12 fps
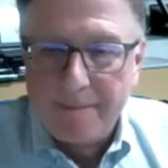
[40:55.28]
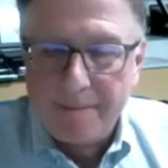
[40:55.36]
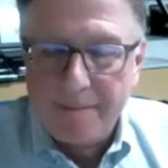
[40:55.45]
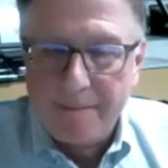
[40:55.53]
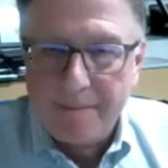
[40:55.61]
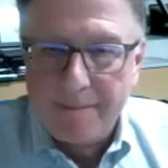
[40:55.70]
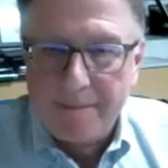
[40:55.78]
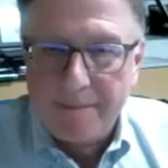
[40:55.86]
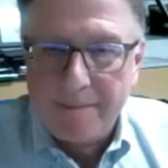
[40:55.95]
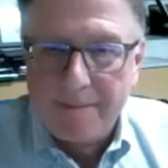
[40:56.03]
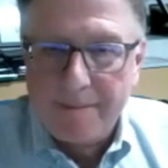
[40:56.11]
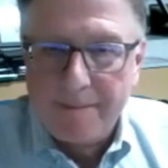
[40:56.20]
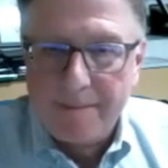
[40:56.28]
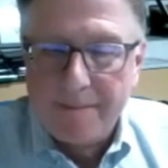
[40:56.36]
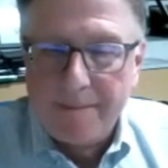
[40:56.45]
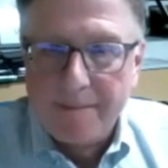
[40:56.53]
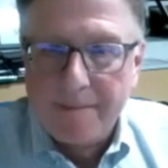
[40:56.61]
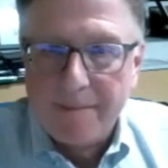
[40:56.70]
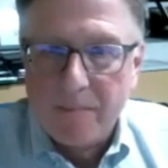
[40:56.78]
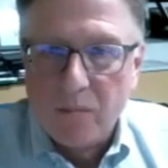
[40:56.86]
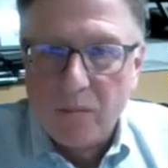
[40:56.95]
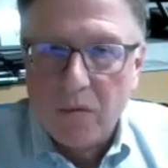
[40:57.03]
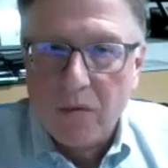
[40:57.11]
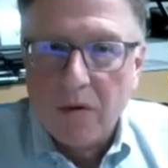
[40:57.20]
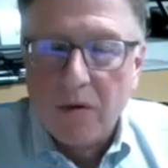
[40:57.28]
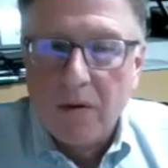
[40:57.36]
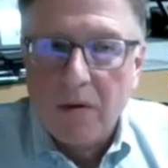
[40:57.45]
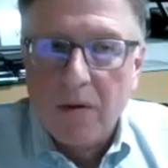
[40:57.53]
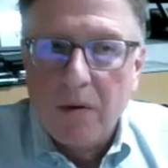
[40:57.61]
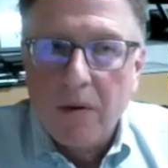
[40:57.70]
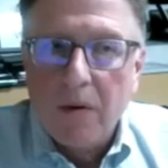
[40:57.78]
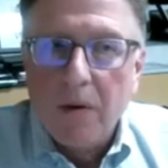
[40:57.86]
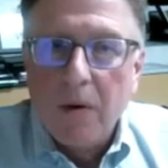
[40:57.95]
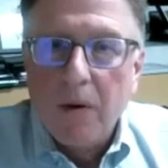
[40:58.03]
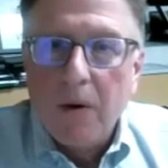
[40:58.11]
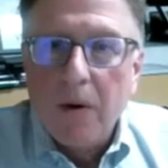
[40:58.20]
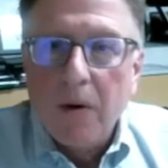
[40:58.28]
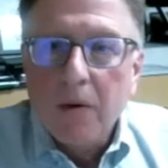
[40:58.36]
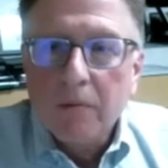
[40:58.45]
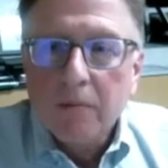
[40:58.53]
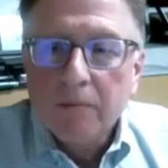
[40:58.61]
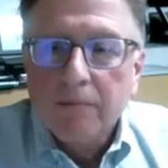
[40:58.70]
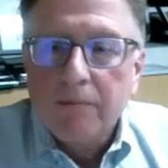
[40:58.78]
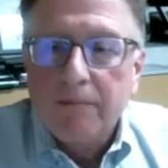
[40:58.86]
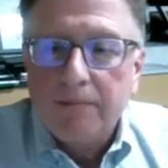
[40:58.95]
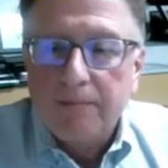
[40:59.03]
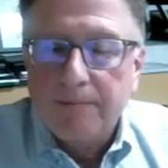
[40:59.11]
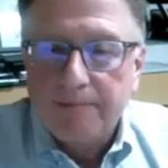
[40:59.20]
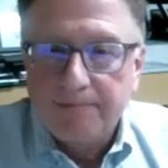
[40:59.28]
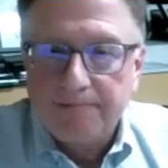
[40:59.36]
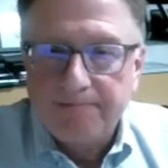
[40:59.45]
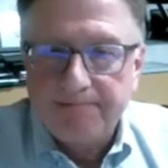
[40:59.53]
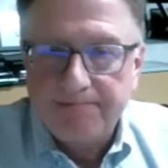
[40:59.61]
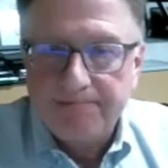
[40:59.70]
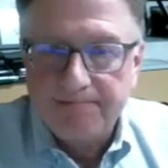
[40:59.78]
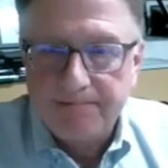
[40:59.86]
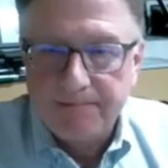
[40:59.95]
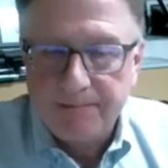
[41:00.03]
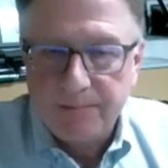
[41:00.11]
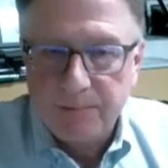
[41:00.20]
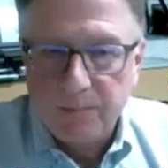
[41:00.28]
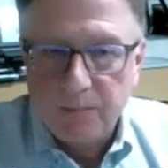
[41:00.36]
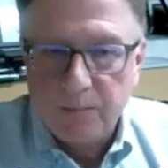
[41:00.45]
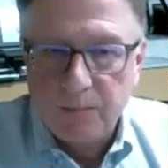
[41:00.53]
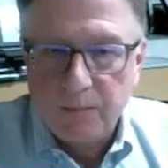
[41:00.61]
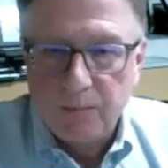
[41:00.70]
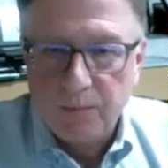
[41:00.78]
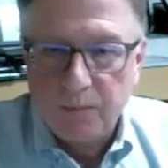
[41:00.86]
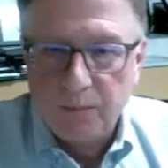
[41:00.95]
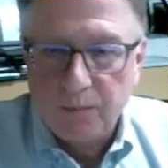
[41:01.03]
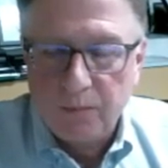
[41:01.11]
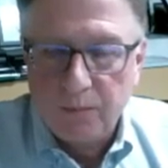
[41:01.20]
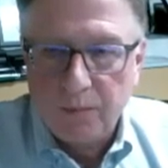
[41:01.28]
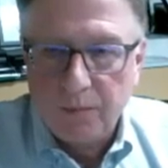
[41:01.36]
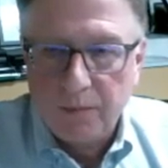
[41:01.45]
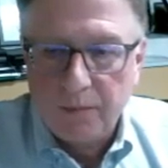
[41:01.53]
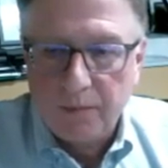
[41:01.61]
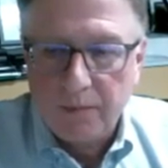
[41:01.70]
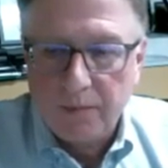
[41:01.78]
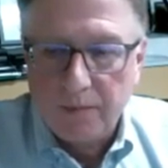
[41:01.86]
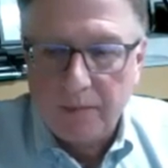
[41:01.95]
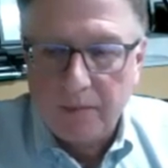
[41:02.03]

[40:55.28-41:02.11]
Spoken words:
This person isn't speaking.